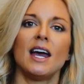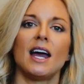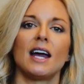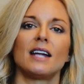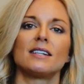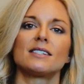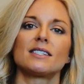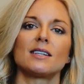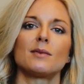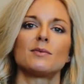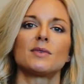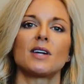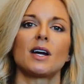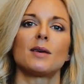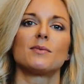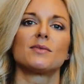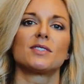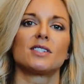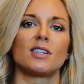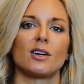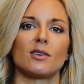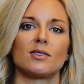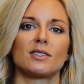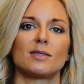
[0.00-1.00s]
and
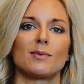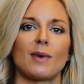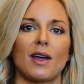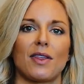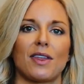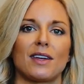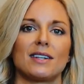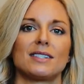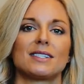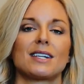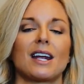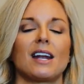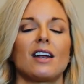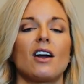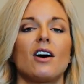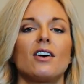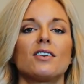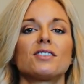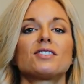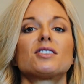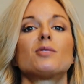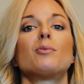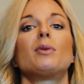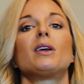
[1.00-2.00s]
sometimes those methods can
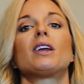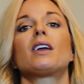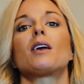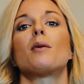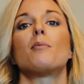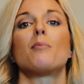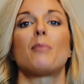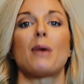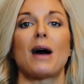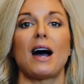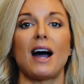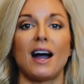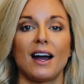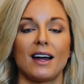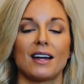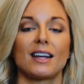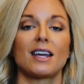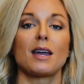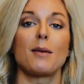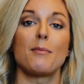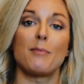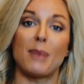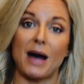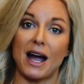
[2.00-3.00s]
also be
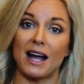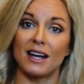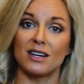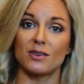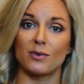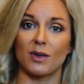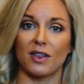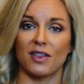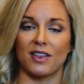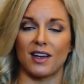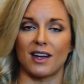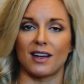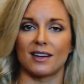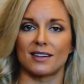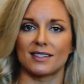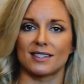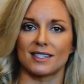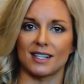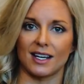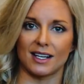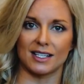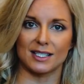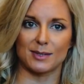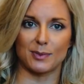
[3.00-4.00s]
combined with things
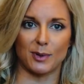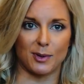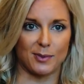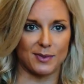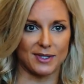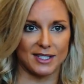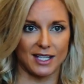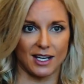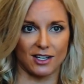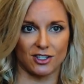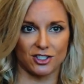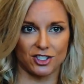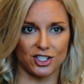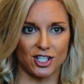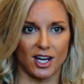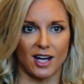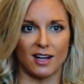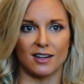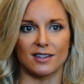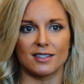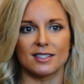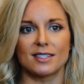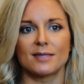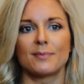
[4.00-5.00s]
like spermicidal
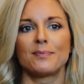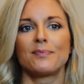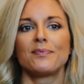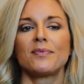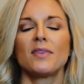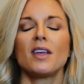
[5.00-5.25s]
gels.